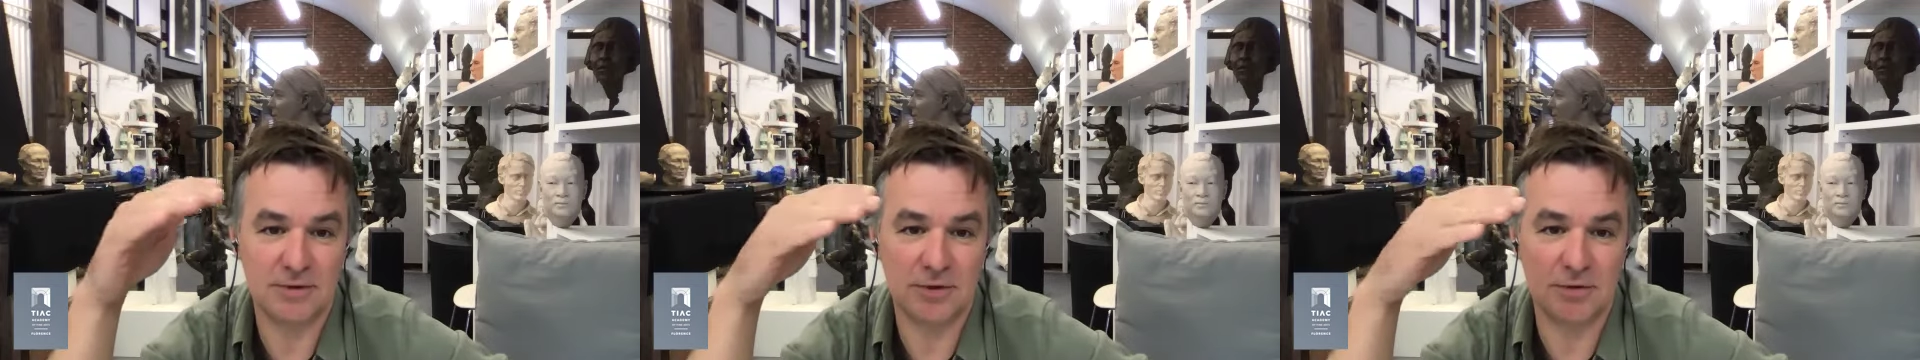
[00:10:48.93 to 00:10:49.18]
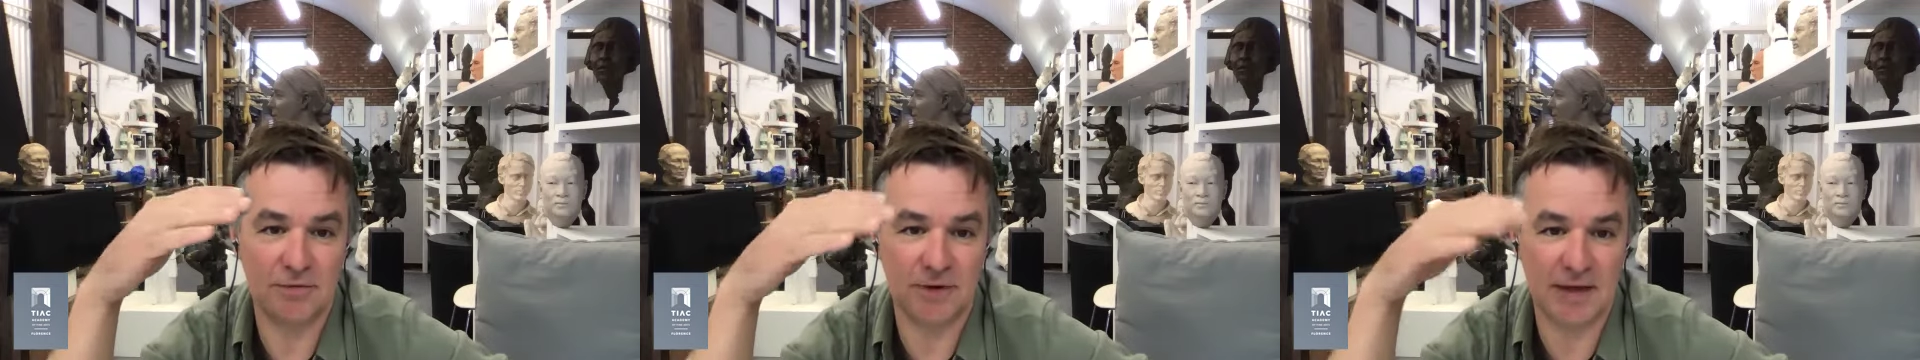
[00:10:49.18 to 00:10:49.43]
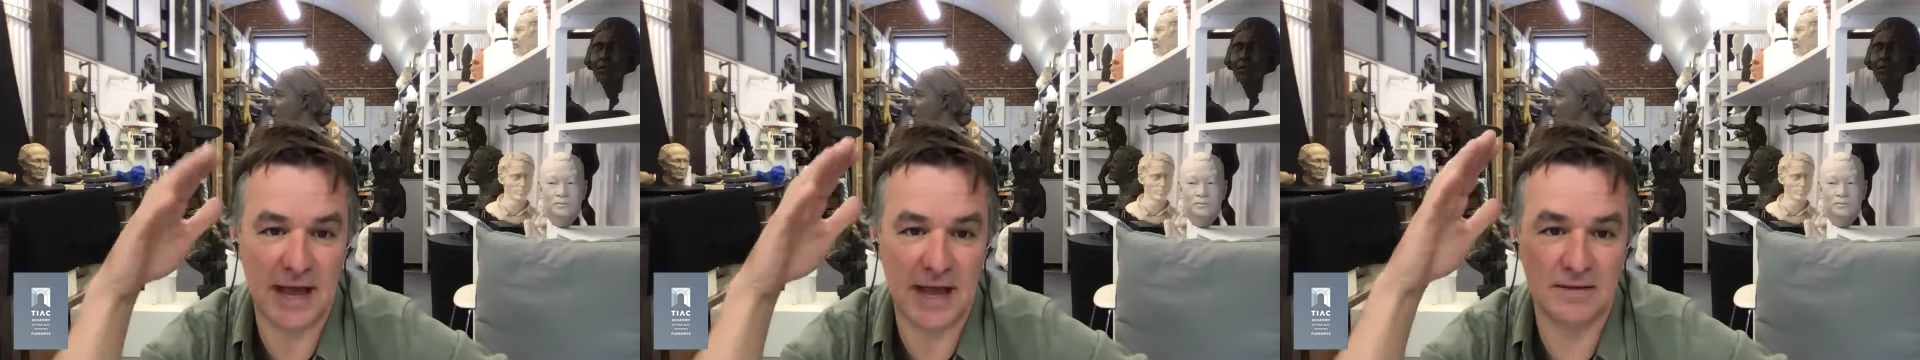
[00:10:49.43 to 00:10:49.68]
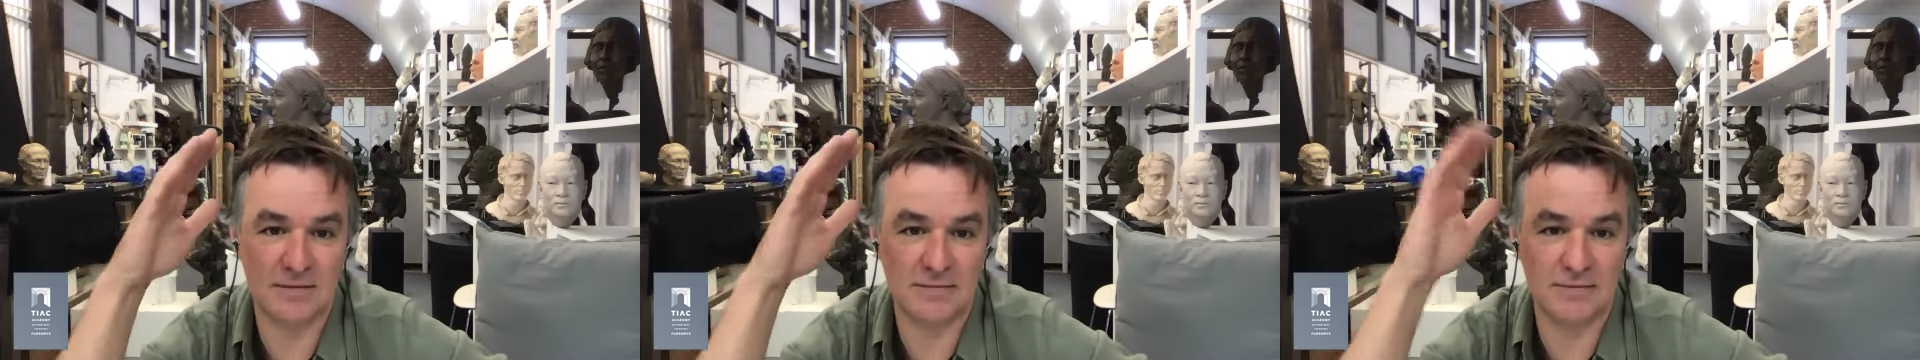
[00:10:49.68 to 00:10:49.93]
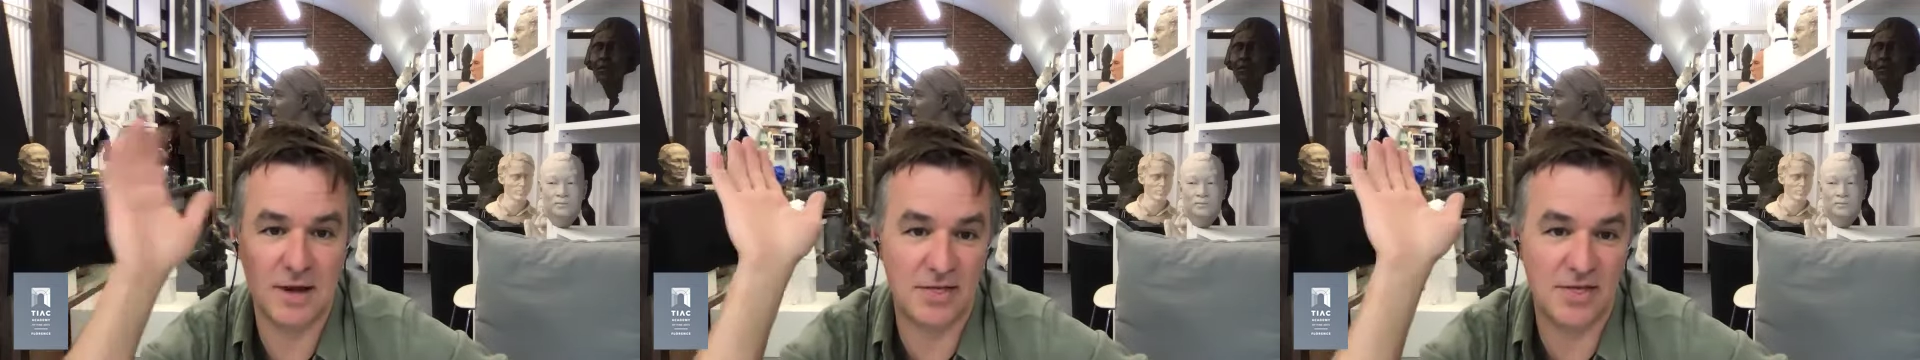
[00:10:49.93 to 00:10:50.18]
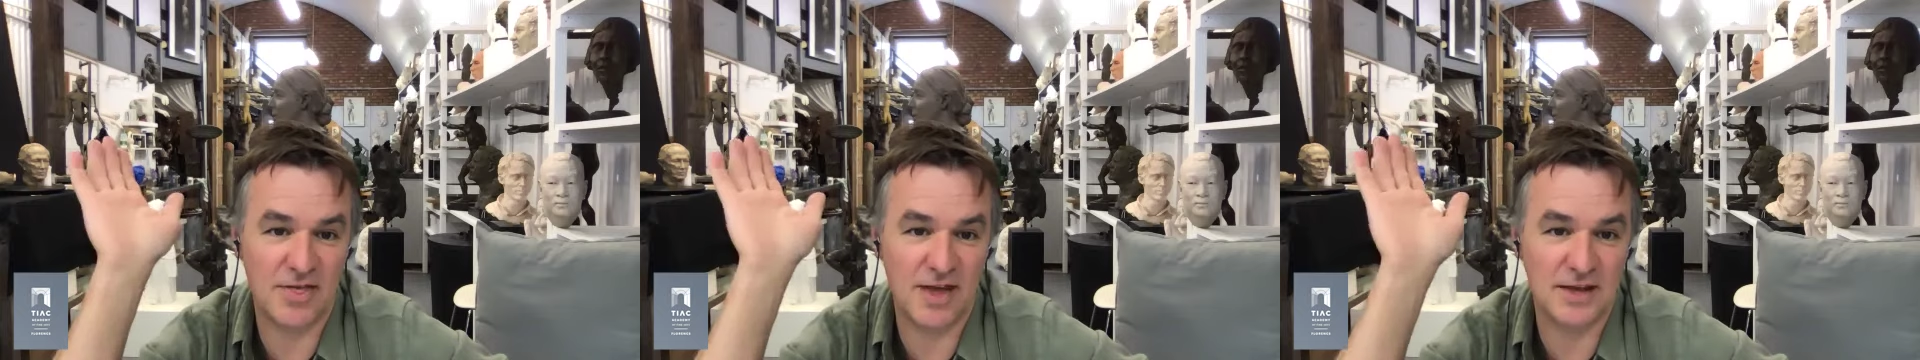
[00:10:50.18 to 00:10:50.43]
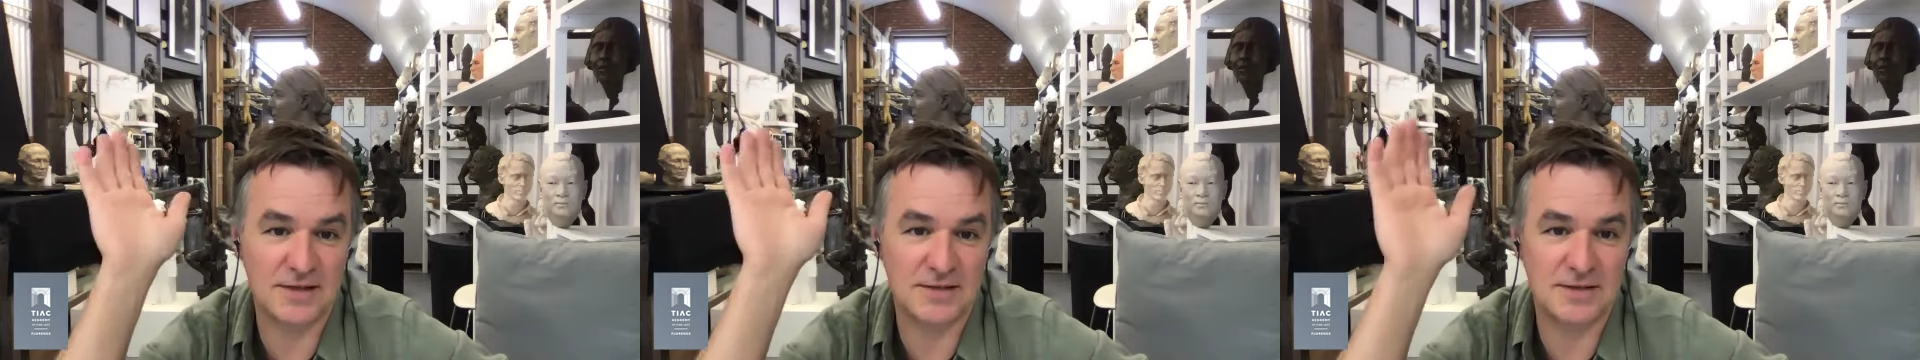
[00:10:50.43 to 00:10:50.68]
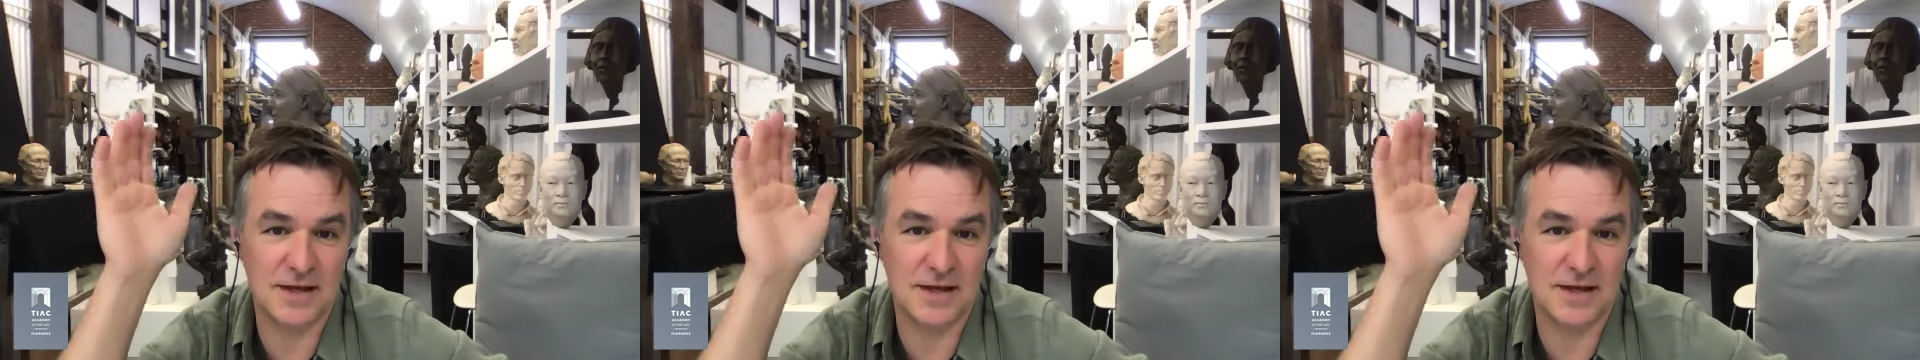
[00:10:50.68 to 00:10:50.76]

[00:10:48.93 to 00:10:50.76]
You forget other things.